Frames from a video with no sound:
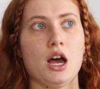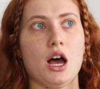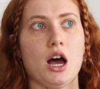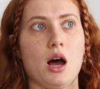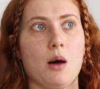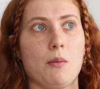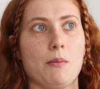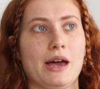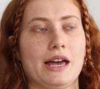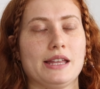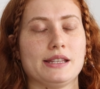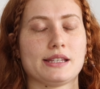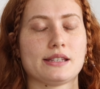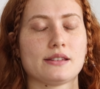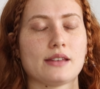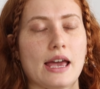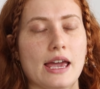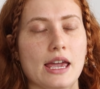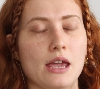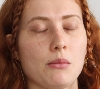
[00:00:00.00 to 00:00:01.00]
And
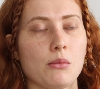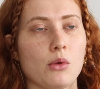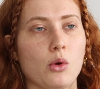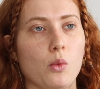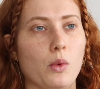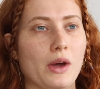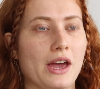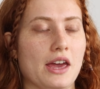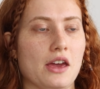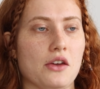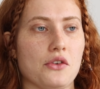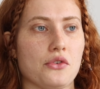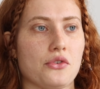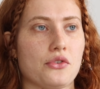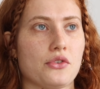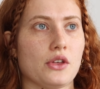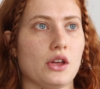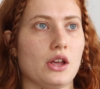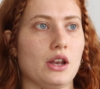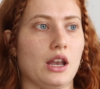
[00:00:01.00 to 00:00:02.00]
same
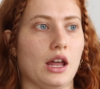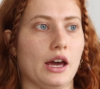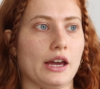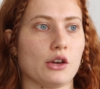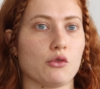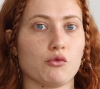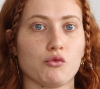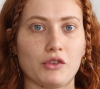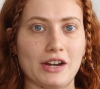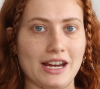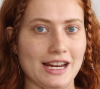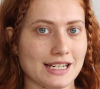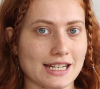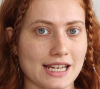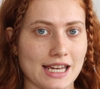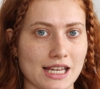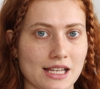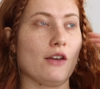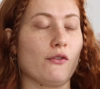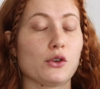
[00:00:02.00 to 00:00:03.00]
with like
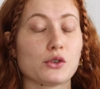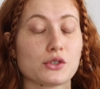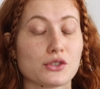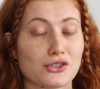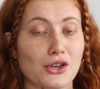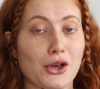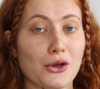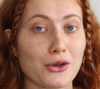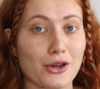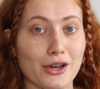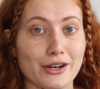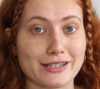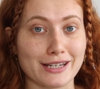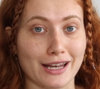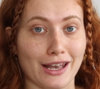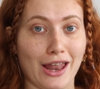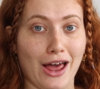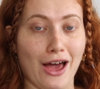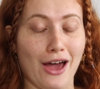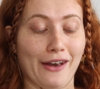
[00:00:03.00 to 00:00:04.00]
reading. It feels so good to
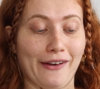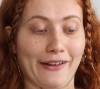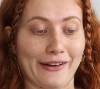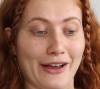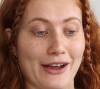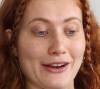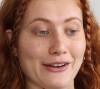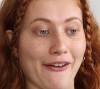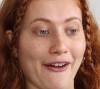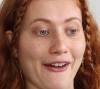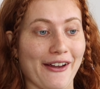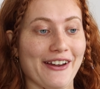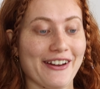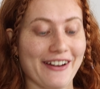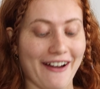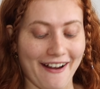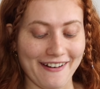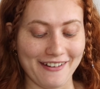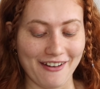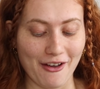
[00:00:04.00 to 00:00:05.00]
learn. Like I
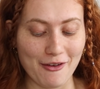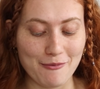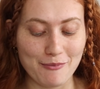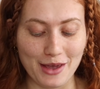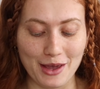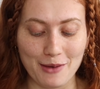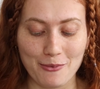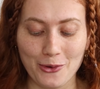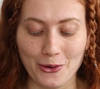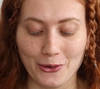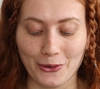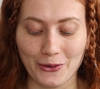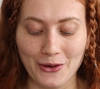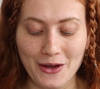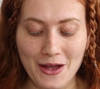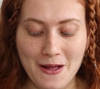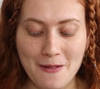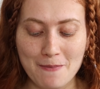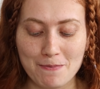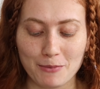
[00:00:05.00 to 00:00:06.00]
know people
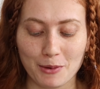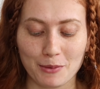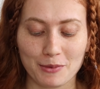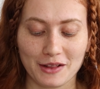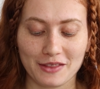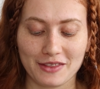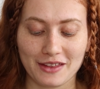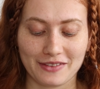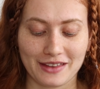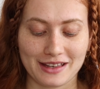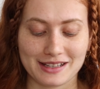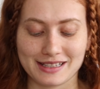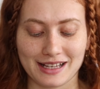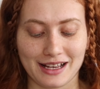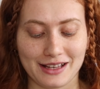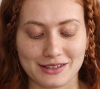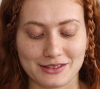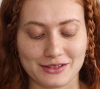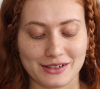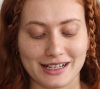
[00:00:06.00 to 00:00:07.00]
probably think that
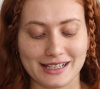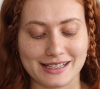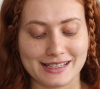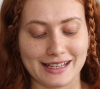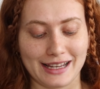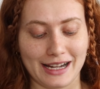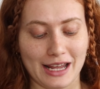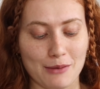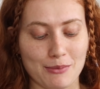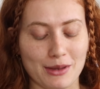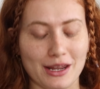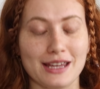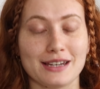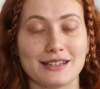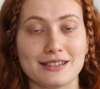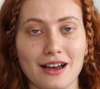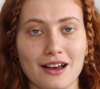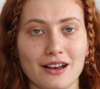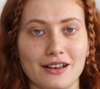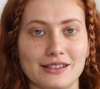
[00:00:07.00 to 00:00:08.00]
sounds really silly, but it
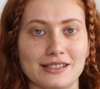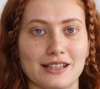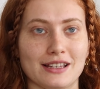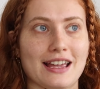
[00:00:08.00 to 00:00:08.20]
does.